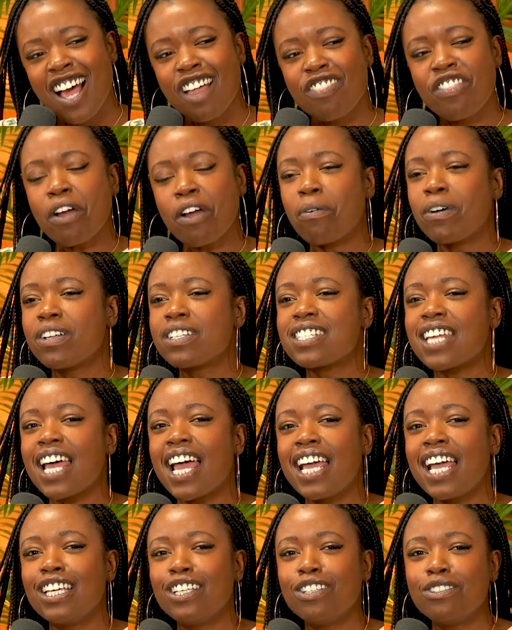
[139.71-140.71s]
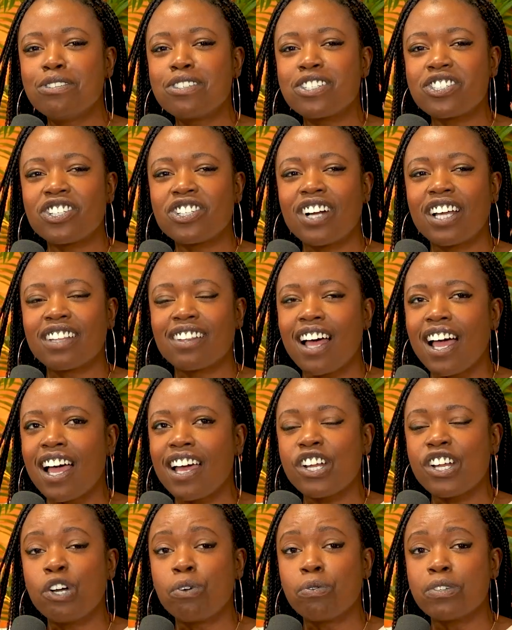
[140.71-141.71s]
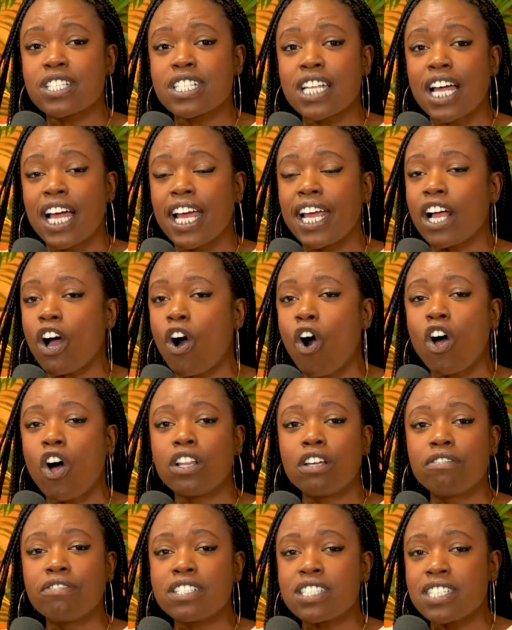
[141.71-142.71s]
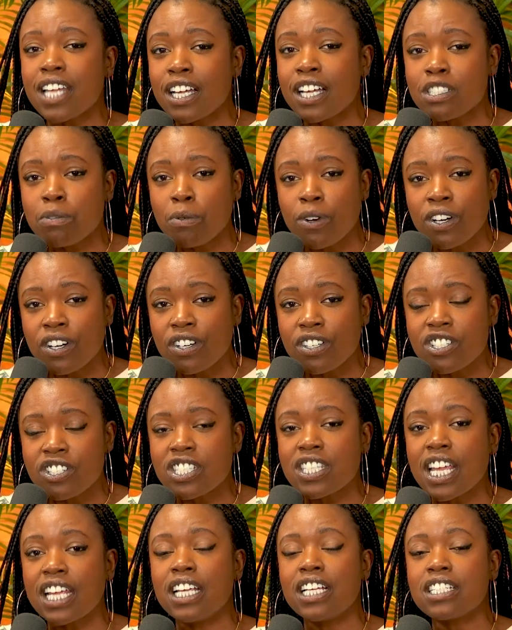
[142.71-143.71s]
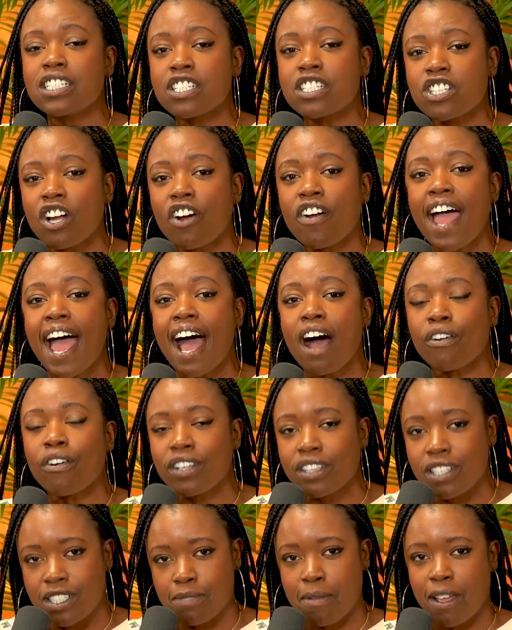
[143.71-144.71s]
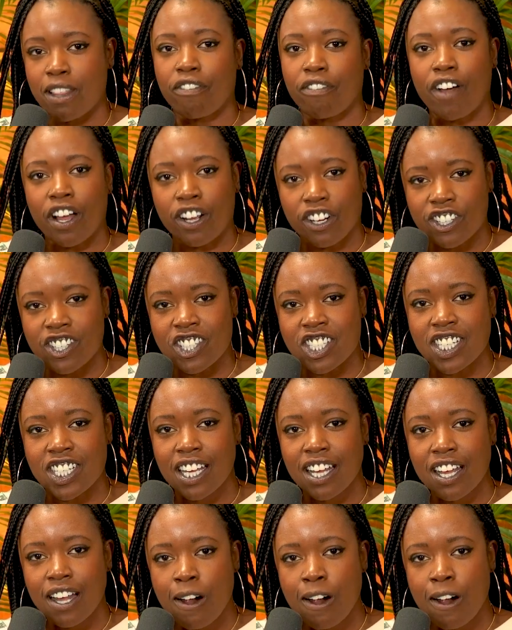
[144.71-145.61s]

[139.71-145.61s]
there was a user online who was like, all of the sex workers, they need to start outing these motherfuckers.